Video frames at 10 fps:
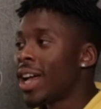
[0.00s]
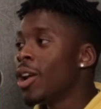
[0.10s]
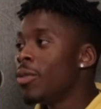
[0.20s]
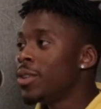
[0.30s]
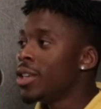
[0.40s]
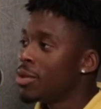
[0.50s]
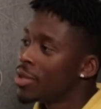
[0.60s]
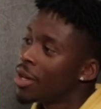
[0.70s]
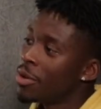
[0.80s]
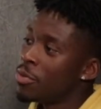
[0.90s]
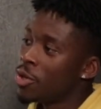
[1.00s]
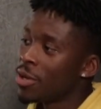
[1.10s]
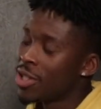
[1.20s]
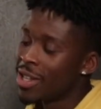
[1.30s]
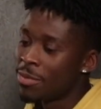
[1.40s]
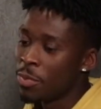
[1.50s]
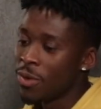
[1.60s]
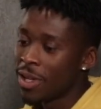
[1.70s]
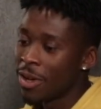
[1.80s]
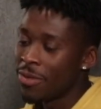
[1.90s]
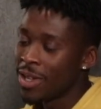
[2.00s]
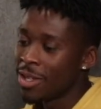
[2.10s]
at LV. He was at moved to LV